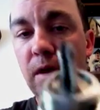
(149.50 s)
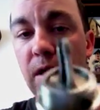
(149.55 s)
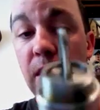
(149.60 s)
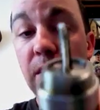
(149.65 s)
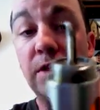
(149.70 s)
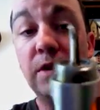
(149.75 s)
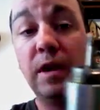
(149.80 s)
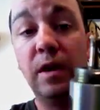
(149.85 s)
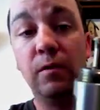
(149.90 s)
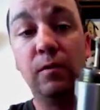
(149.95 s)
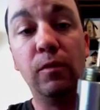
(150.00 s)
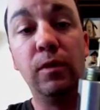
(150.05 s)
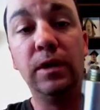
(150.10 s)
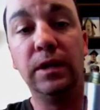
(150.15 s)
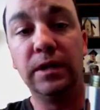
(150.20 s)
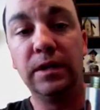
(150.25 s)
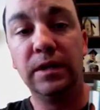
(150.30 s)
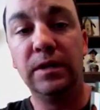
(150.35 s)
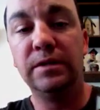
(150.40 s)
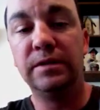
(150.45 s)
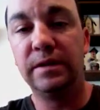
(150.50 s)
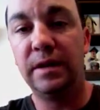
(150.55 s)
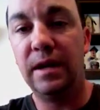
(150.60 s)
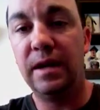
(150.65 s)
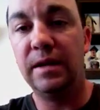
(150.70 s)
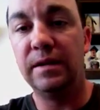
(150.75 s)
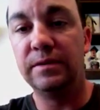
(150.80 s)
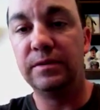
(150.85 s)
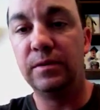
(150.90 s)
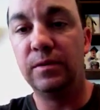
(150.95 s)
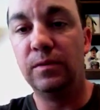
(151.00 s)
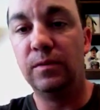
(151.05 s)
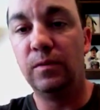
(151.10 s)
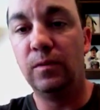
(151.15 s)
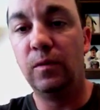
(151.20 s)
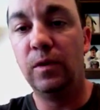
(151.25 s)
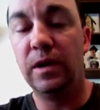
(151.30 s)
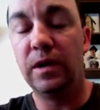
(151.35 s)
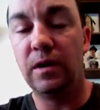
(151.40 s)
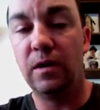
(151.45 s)
And you got a really good size
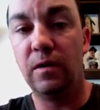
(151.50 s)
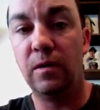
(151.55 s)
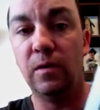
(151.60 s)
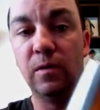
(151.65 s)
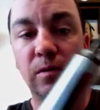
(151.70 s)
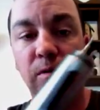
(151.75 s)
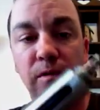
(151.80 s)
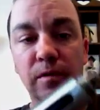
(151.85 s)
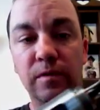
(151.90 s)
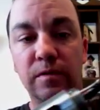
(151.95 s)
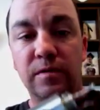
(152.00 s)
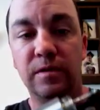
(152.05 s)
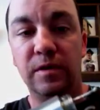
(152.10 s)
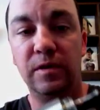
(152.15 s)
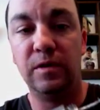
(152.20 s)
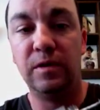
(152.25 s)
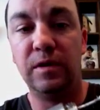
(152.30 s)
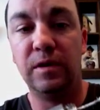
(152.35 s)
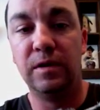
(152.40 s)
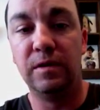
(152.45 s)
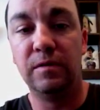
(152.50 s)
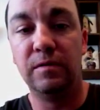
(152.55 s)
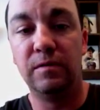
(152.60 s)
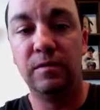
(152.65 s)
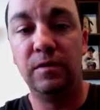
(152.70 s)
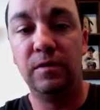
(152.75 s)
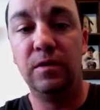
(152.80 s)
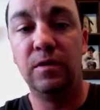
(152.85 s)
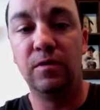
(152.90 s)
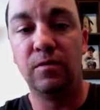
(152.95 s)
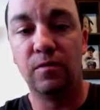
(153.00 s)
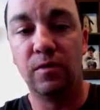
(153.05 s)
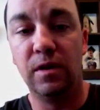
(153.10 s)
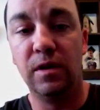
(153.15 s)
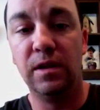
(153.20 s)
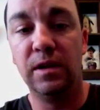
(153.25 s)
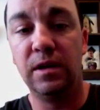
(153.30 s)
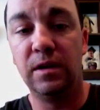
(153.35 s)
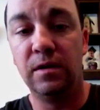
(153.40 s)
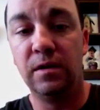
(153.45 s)
wick hole, so you can
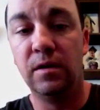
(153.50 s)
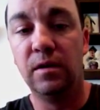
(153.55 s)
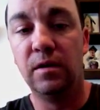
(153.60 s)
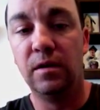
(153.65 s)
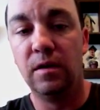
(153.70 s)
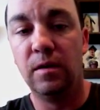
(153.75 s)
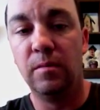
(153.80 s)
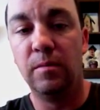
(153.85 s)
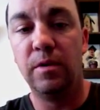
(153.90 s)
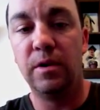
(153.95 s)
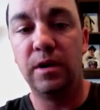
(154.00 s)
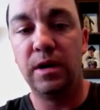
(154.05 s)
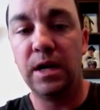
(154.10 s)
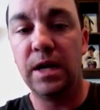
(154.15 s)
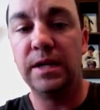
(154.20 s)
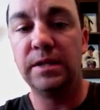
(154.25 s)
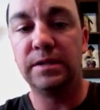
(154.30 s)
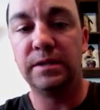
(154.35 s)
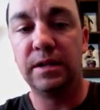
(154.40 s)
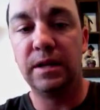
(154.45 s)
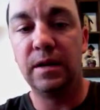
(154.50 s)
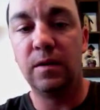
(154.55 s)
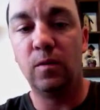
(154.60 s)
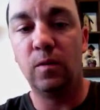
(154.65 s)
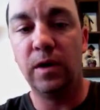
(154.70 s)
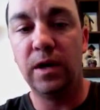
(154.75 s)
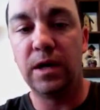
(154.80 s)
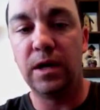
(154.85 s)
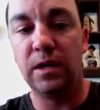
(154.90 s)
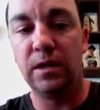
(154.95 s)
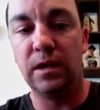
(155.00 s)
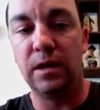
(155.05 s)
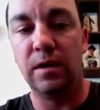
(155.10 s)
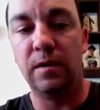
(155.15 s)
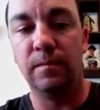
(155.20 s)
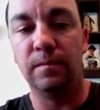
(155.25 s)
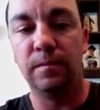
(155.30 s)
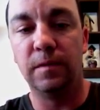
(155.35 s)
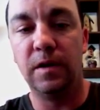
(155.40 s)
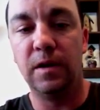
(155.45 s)
really put a nice thick wick in there.
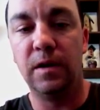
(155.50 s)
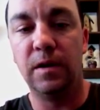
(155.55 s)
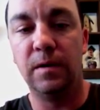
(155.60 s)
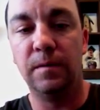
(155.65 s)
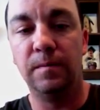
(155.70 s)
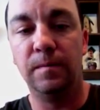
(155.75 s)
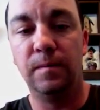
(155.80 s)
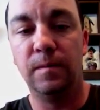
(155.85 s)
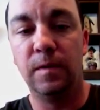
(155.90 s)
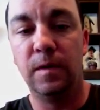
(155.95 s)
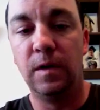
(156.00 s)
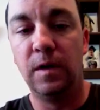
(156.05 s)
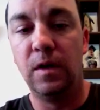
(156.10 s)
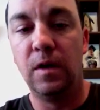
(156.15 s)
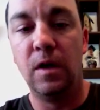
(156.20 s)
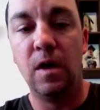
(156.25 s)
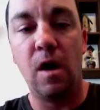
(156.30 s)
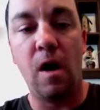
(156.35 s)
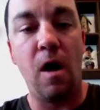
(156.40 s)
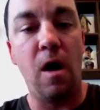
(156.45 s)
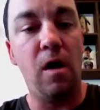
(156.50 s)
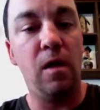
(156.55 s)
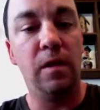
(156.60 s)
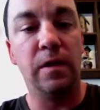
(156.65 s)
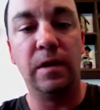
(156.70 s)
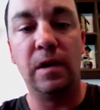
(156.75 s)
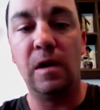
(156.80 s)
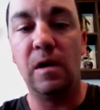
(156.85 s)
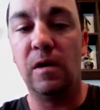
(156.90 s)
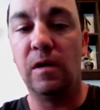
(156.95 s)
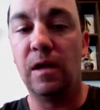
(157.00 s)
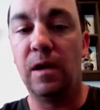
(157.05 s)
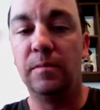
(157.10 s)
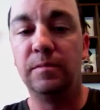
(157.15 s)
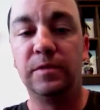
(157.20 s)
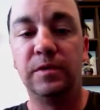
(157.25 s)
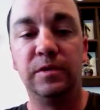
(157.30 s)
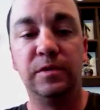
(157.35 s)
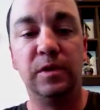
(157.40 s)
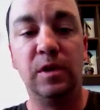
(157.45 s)
All in all,
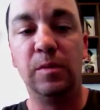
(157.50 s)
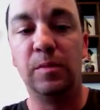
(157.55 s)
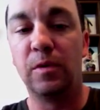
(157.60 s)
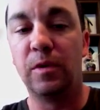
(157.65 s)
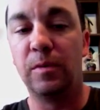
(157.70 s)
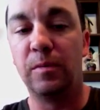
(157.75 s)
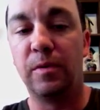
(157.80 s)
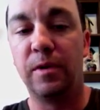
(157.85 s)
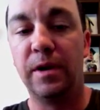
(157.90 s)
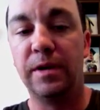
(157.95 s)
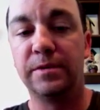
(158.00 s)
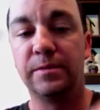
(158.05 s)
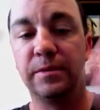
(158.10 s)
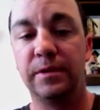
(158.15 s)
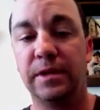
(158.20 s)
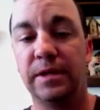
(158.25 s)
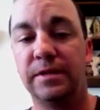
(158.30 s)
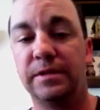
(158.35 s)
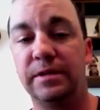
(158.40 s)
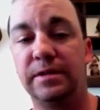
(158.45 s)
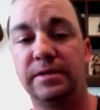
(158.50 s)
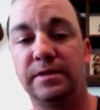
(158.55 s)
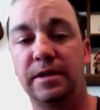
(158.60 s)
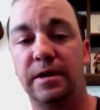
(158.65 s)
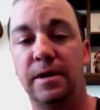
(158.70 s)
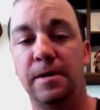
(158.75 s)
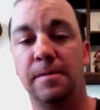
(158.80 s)
I'm super impressed with this. It's